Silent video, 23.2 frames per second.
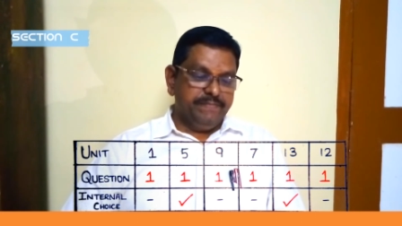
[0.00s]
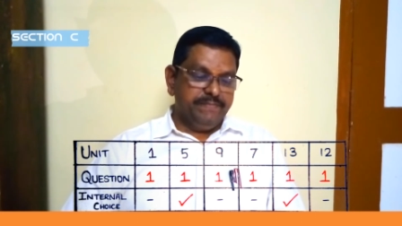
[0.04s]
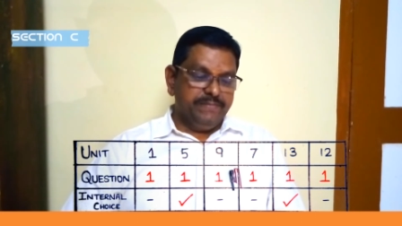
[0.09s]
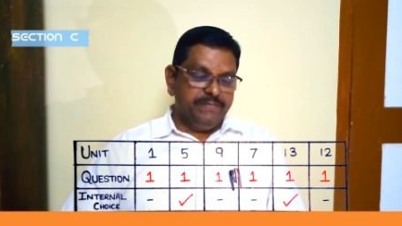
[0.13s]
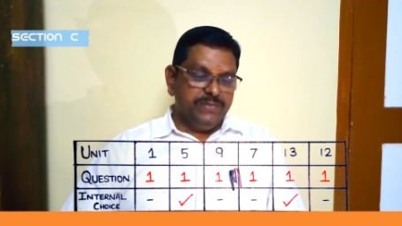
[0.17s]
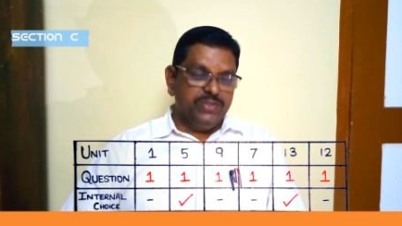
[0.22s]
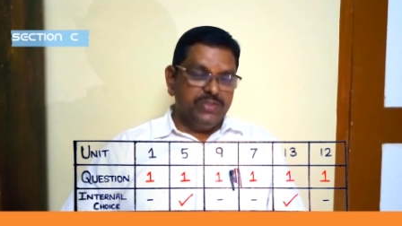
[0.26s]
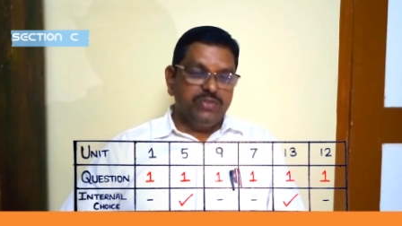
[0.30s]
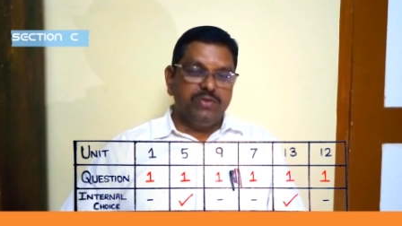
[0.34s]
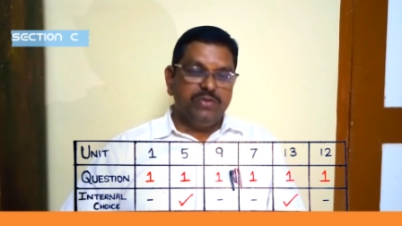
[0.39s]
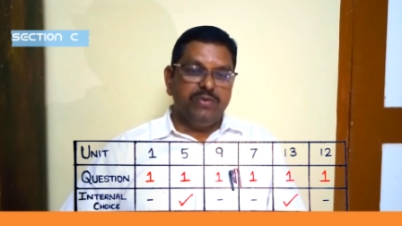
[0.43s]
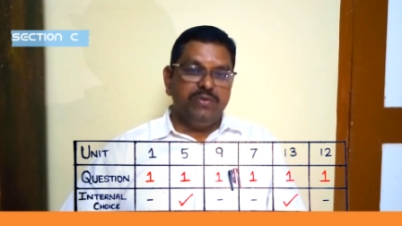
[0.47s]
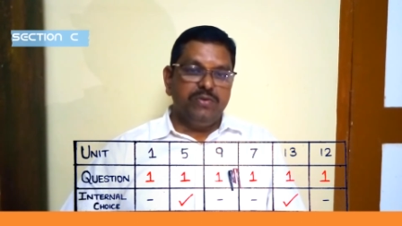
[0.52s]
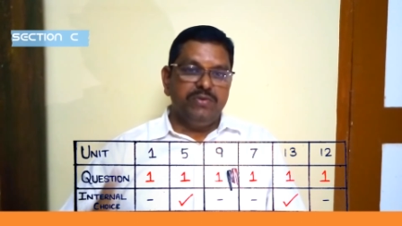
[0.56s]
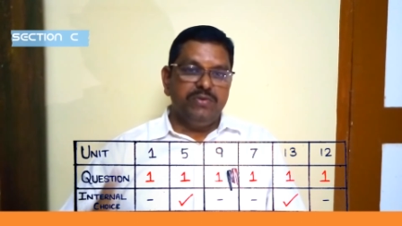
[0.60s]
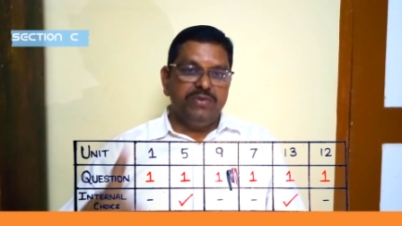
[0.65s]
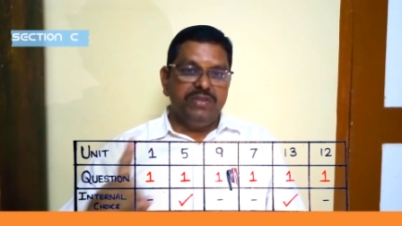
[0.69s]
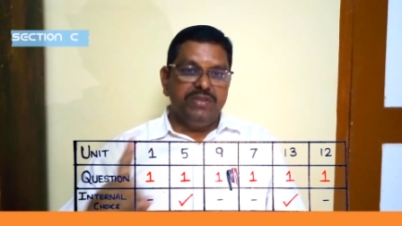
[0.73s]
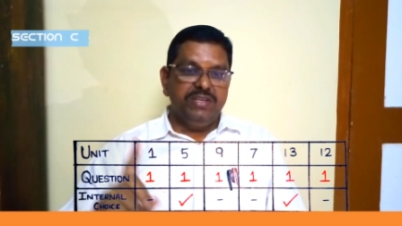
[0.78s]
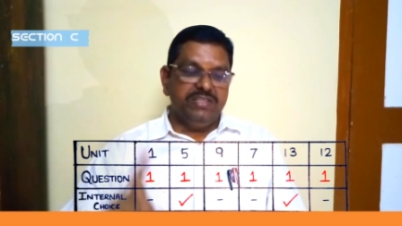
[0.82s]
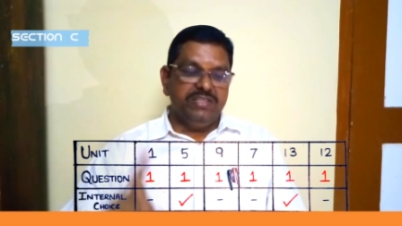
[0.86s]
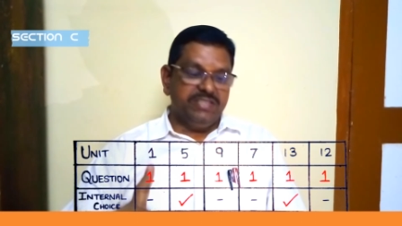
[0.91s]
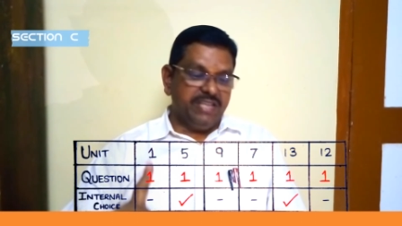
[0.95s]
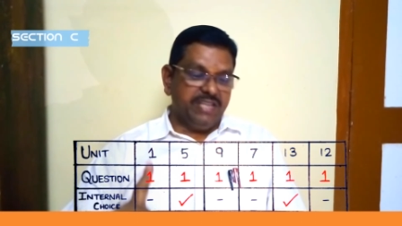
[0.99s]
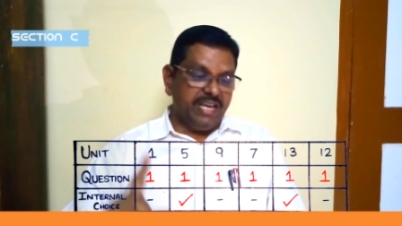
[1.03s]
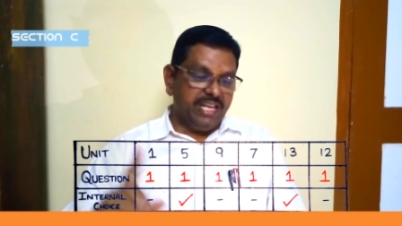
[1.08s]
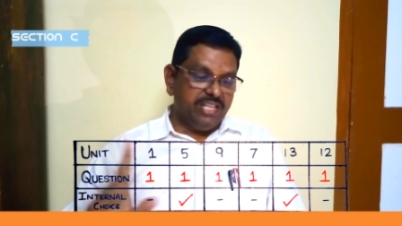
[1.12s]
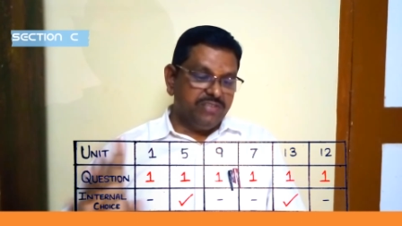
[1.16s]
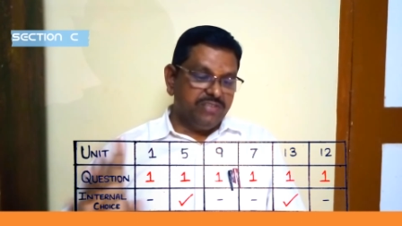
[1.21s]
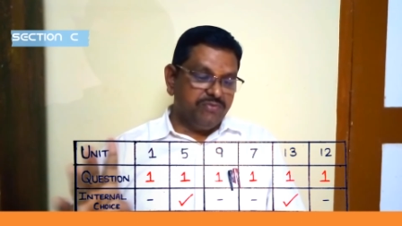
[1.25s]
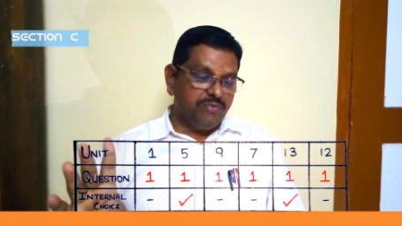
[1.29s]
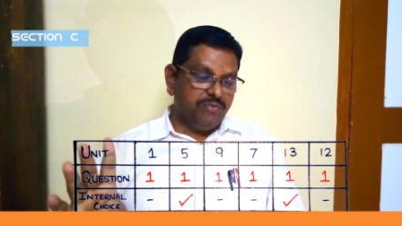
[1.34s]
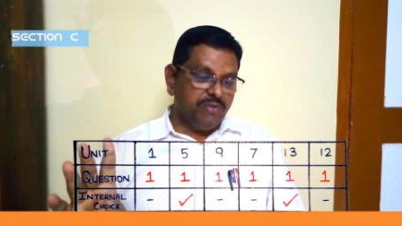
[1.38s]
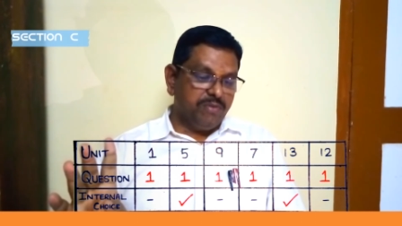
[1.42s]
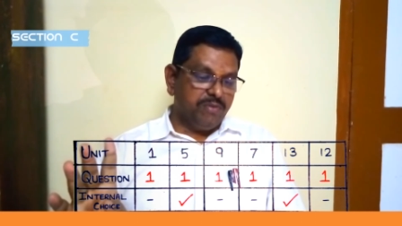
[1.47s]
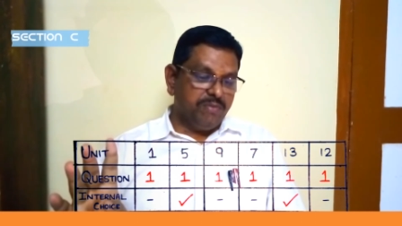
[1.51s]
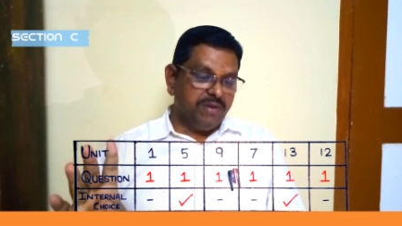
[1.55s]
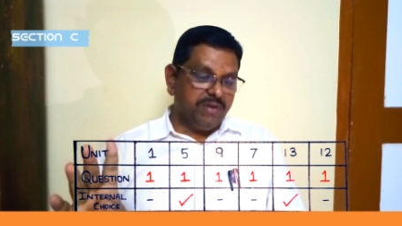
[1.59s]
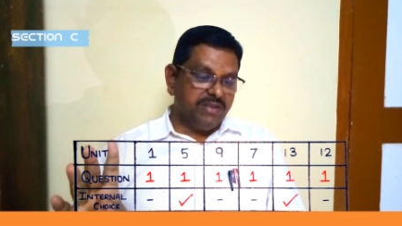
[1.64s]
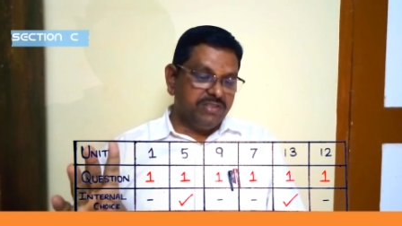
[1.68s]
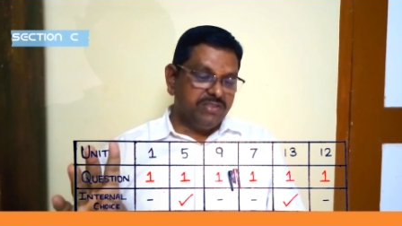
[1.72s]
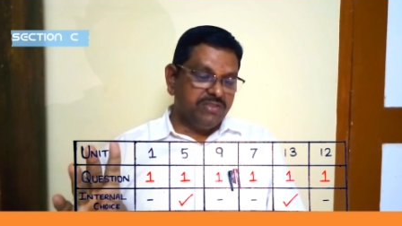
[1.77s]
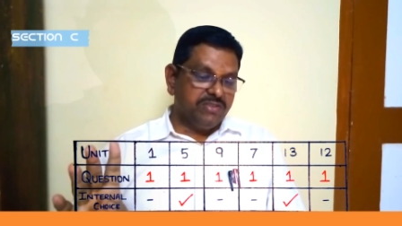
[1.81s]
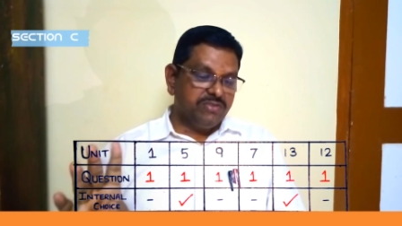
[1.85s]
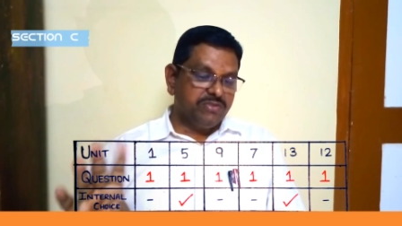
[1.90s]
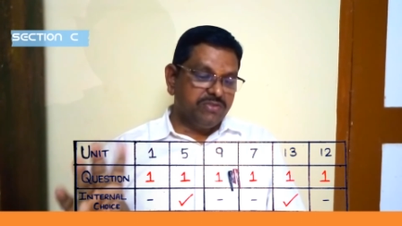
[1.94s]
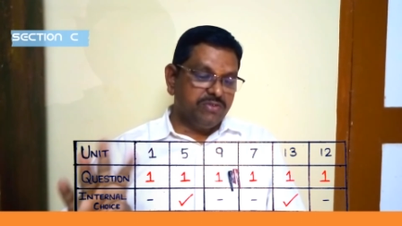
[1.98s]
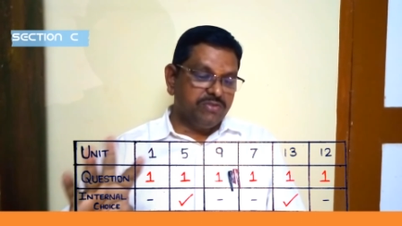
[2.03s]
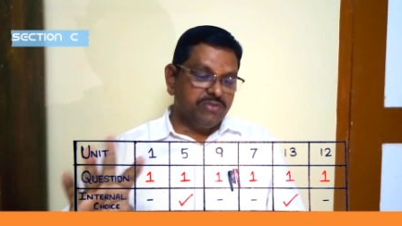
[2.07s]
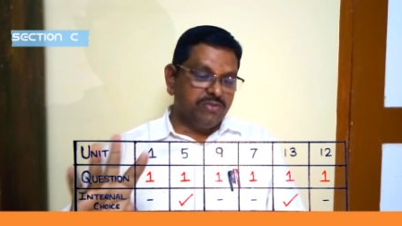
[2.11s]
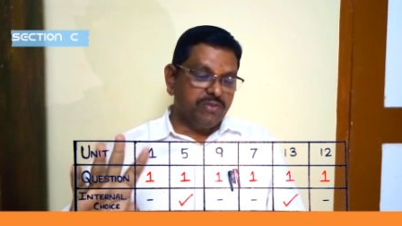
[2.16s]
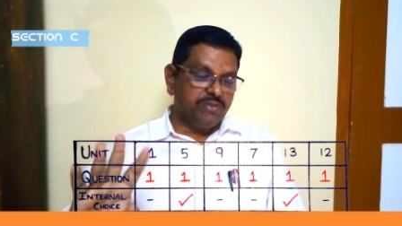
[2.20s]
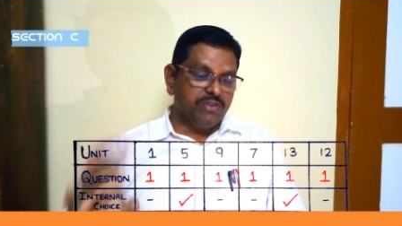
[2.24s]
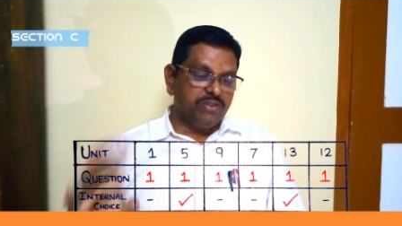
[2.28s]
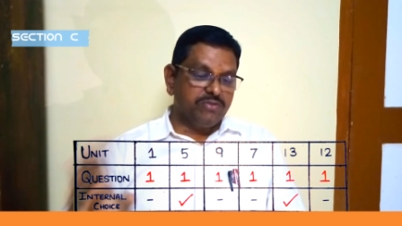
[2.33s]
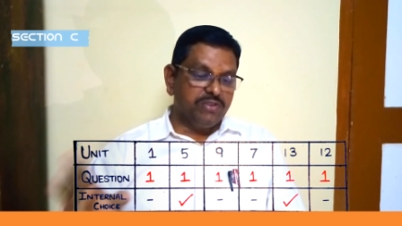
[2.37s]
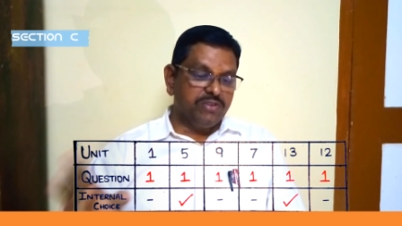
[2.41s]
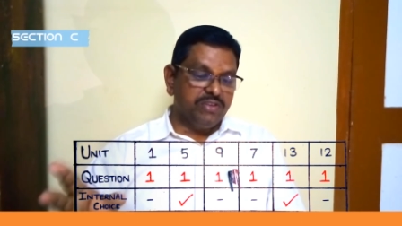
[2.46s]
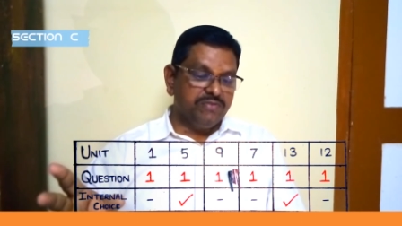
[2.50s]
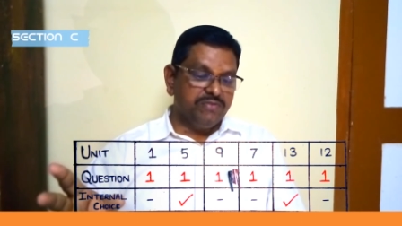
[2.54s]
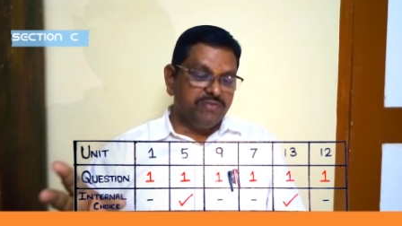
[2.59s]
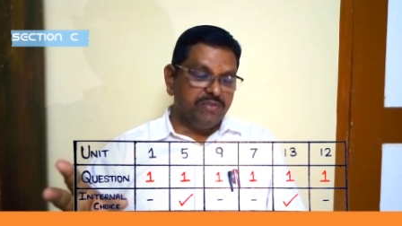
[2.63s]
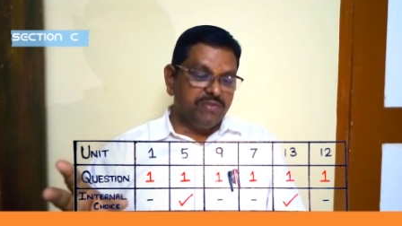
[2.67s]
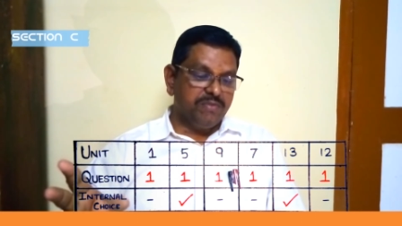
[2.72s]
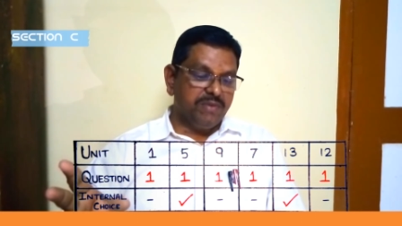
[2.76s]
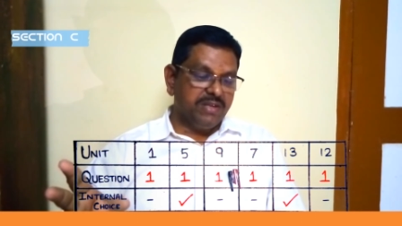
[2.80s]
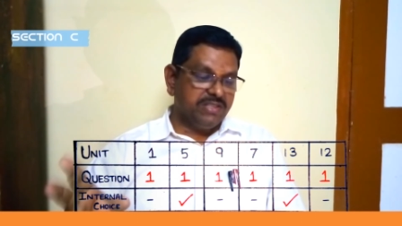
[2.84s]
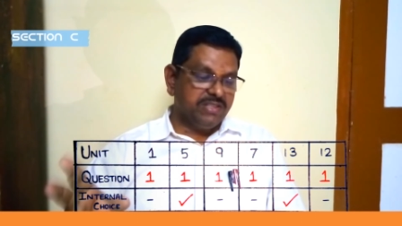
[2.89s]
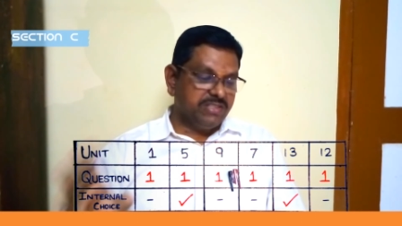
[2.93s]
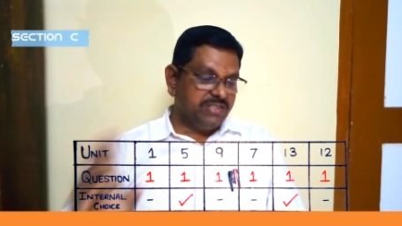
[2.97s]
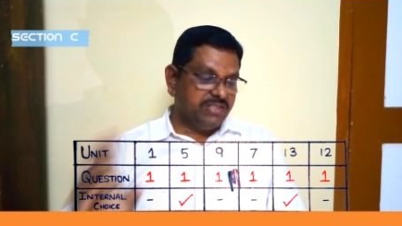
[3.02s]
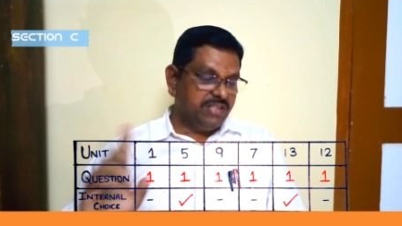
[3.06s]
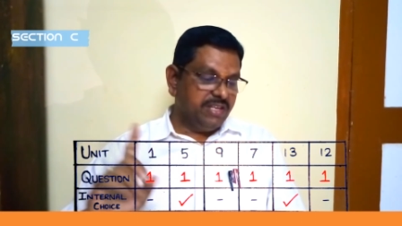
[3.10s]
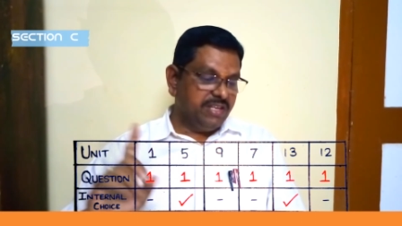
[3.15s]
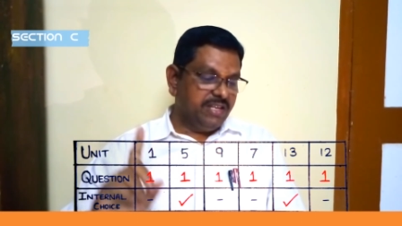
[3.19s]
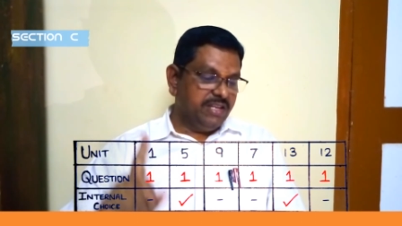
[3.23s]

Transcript: So each carries 4 marks, so total 24 marks.